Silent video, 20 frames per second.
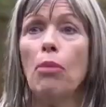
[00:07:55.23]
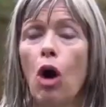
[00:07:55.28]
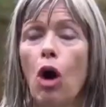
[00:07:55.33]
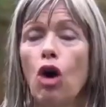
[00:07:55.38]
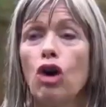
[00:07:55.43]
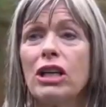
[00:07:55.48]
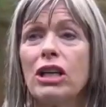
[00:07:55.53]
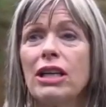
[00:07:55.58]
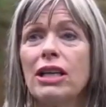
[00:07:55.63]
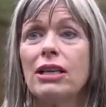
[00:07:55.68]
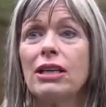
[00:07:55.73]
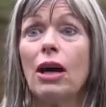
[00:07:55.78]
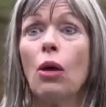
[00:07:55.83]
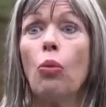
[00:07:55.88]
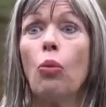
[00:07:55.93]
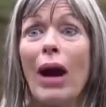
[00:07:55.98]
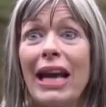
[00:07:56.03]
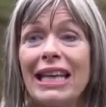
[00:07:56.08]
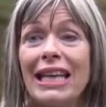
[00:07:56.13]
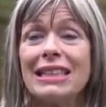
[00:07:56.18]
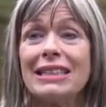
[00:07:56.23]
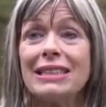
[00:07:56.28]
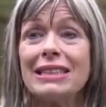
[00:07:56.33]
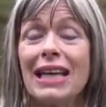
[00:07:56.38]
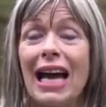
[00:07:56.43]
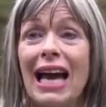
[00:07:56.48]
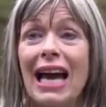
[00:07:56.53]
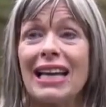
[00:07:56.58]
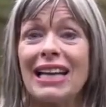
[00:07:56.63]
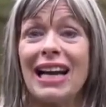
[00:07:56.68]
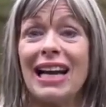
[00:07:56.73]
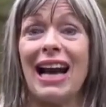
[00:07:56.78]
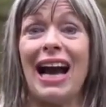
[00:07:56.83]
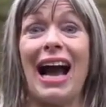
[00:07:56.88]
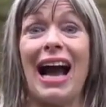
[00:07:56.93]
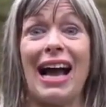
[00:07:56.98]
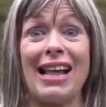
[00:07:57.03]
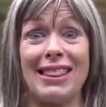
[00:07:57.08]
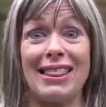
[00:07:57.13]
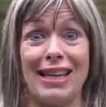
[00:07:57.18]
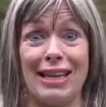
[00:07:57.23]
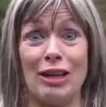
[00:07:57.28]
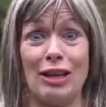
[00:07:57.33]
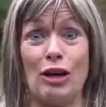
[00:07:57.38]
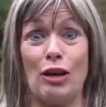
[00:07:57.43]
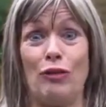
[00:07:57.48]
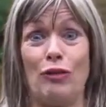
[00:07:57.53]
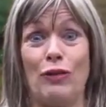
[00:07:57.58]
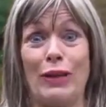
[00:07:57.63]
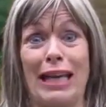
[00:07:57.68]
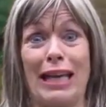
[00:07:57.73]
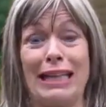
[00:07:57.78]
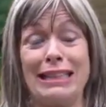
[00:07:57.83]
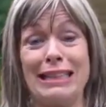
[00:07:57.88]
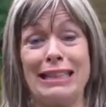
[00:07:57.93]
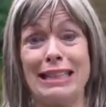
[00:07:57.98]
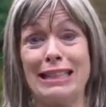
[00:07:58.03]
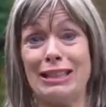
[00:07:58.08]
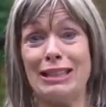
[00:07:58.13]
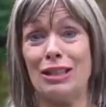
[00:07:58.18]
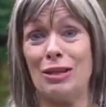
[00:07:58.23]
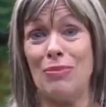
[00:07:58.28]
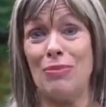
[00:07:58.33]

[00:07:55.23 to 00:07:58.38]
Morgan, wait a sec. I think you're forgetting